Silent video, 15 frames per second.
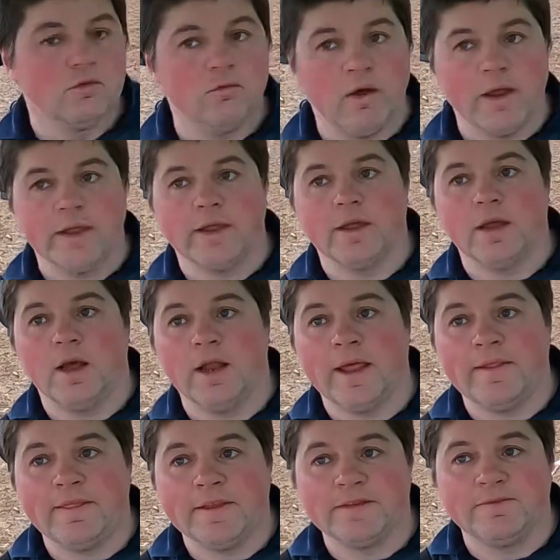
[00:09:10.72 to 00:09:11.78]
Right, I'll
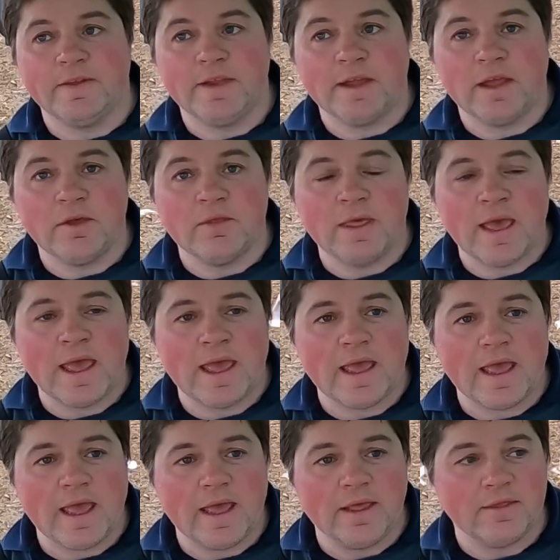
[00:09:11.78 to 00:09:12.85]
end this video
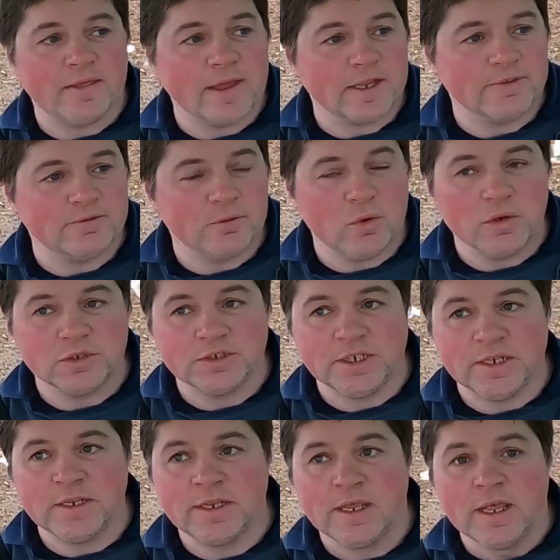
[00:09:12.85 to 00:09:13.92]
there. Thanks for
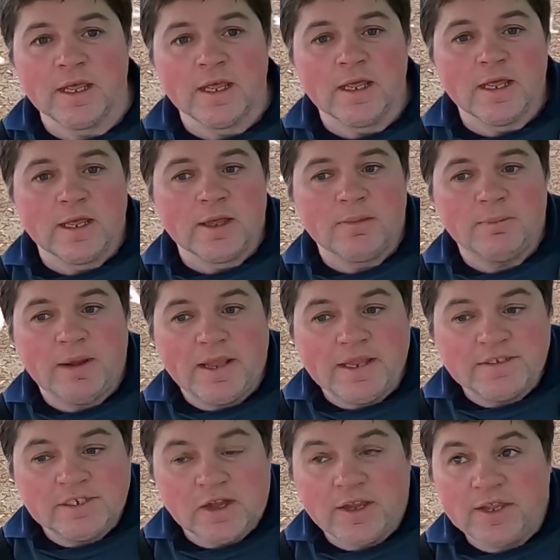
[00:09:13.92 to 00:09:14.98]
watching.
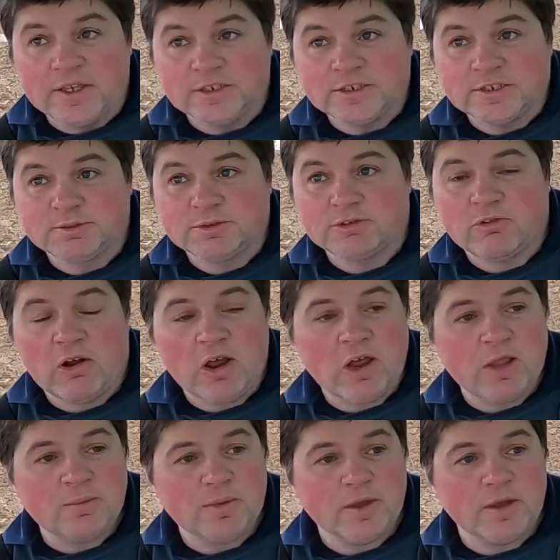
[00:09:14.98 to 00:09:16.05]
Please like and
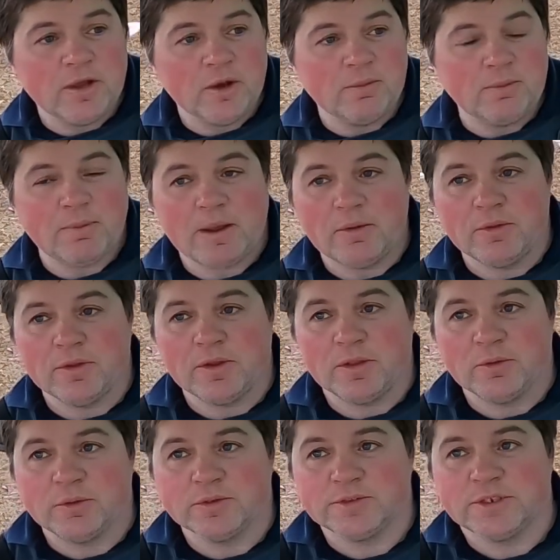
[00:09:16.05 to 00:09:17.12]
subscribe, and I'll be back with another
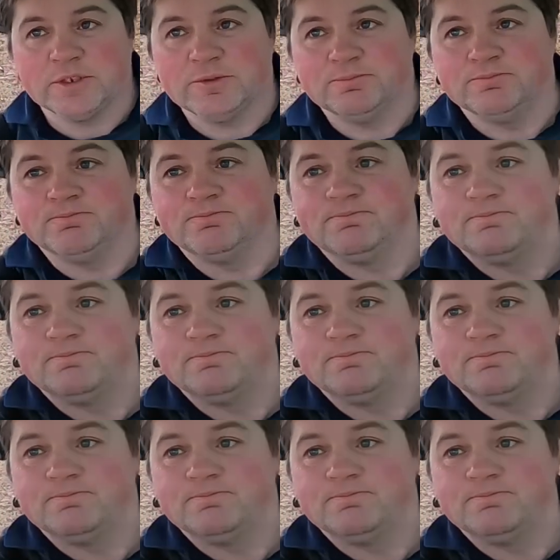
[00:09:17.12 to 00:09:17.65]
one soon.